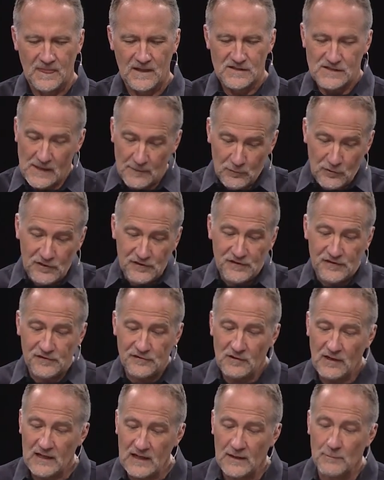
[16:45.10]
Some Christians
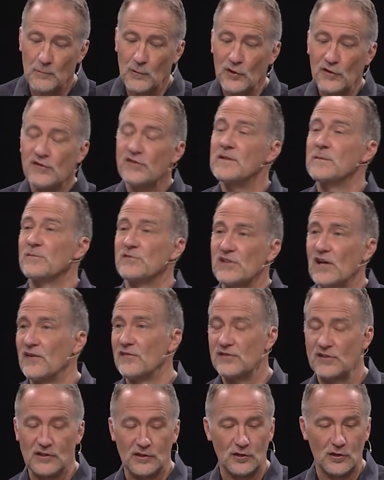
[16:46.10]
try to immerse
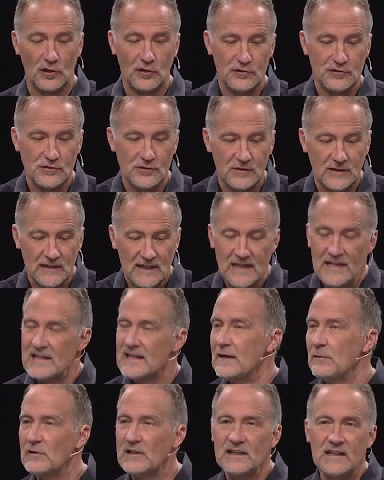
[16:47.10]
themselves in the culture and
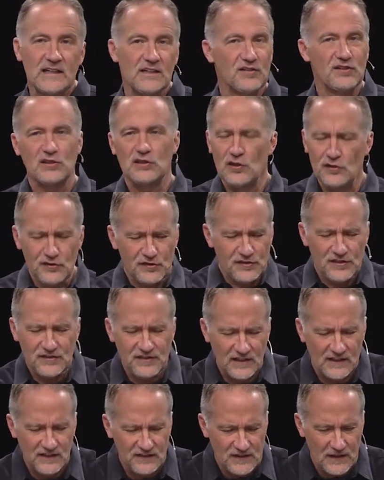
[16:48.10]
they want to get as close to
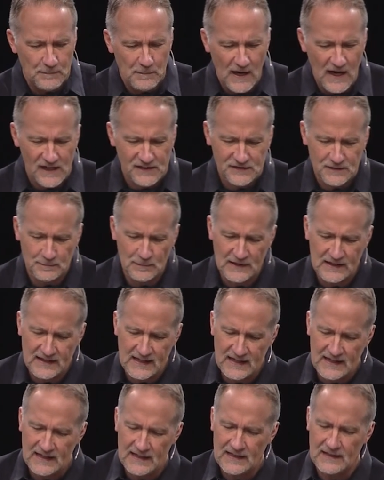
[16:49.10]
sin as they possibly
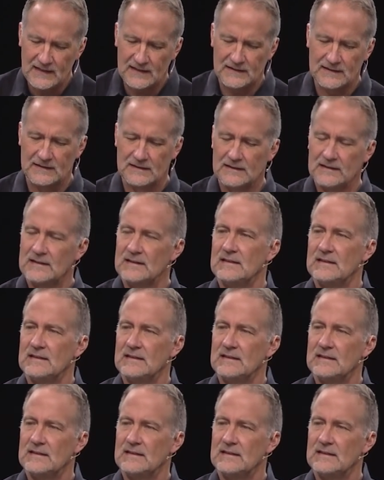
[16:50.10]
can.